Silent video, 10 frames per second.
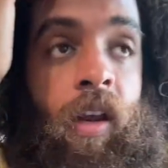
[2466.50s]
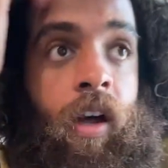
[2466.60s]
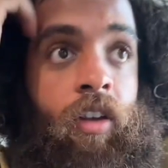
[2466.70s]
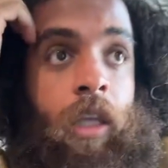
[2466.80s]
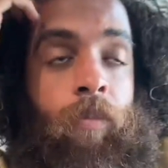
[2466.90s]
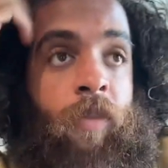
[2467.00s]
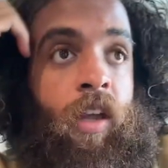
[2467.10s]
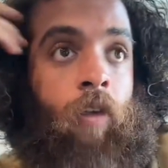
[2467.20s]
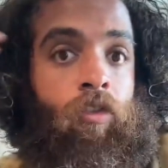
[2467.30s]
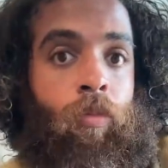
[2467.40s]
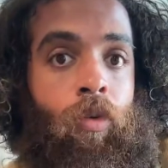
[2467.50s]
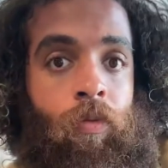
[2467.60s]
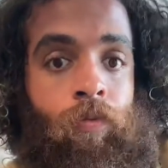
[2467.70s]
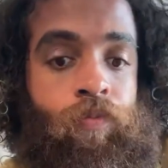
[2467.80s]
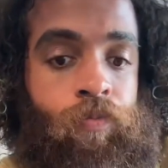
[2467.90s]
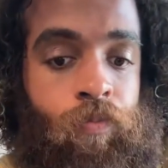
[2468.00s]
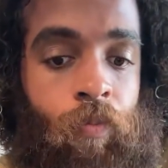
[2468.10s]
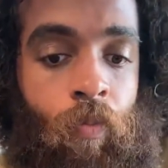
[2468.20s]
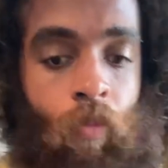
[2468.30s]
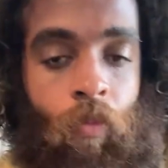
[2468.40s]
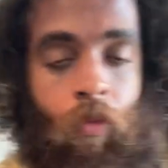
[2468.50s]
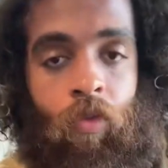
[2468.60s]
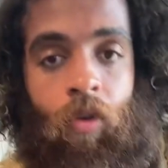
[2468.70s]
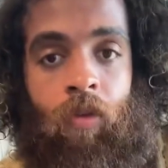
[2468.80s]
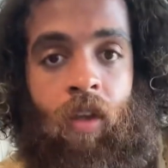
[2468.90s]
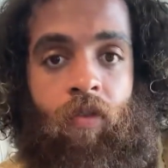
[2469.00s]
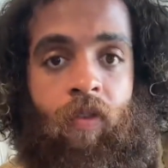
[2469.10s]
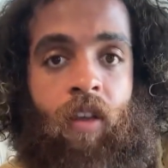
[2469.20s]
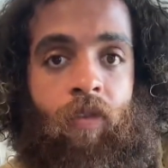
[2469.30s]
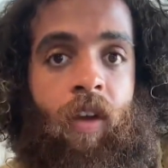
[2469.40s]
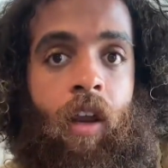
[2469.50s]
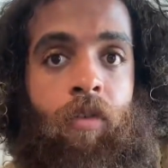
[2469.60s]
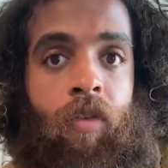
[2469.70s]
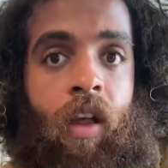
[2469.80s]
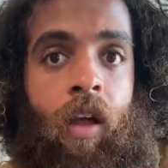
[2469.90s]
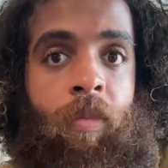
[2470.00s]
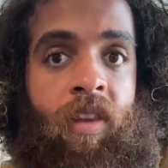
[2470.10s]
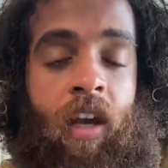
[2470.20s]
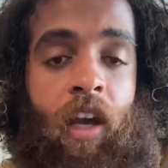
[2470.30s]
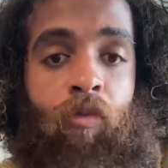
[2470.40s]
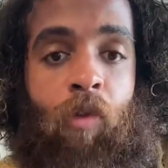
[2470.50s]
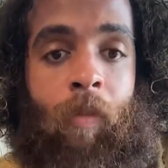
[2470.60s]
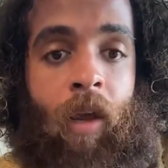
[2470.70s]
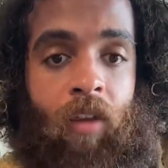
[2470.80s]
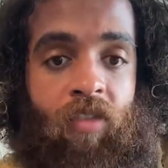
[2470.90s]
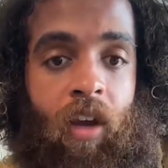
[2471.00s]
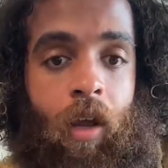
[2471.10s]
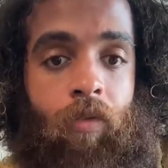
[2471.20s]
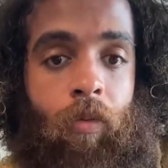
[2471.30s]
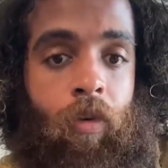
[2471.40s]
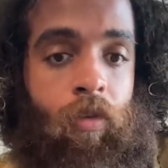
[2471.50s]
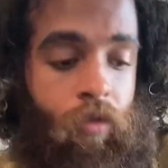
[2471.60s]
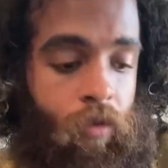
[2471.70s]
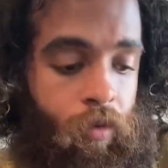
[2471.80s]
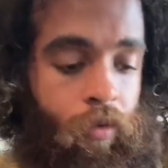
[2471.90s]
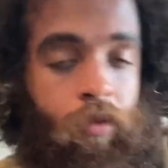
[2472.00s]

in the hot tub and be comfortable. So that's that's fine. I'll do that. But then I gotta run back inside afterwards.